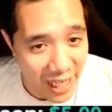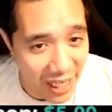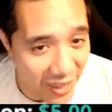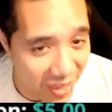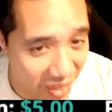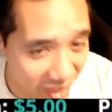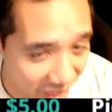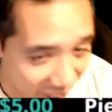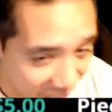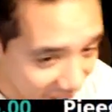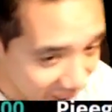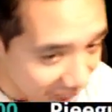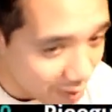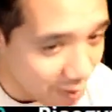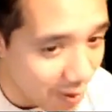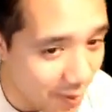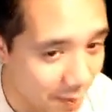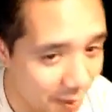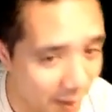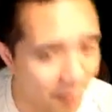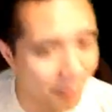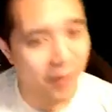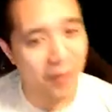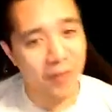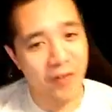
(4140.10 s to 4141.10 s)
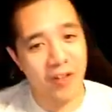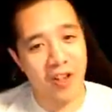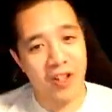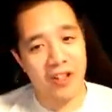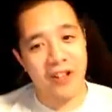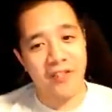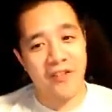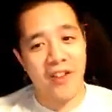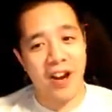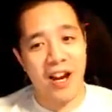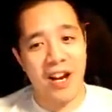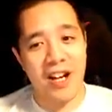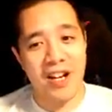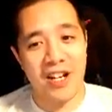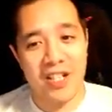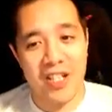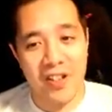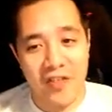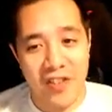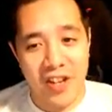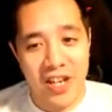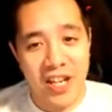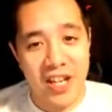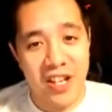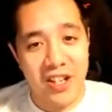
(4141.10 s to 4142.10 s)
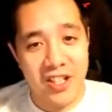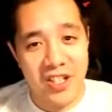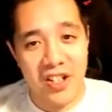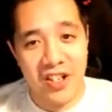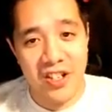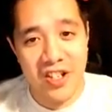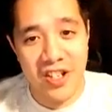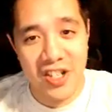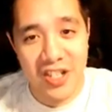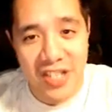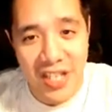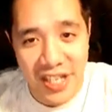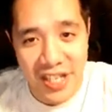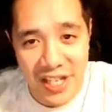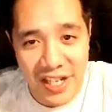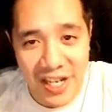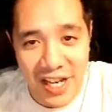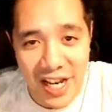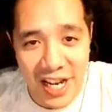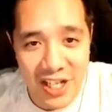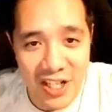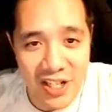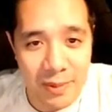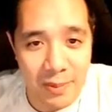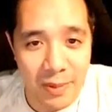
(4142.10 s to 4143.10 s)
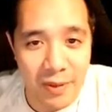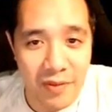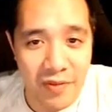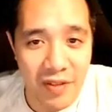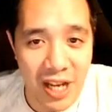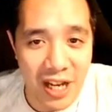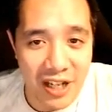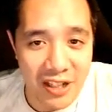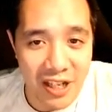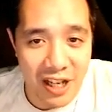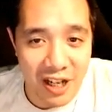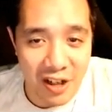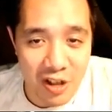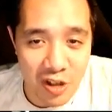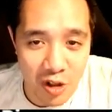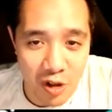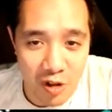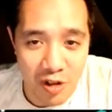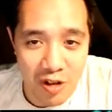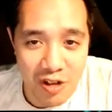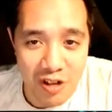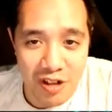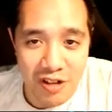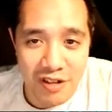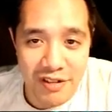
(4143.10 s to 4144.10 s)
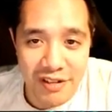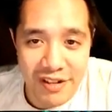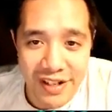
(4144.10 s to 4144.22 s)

think that would be perfectly fine, except for he doesn't understand the concept of knock-knock jokes.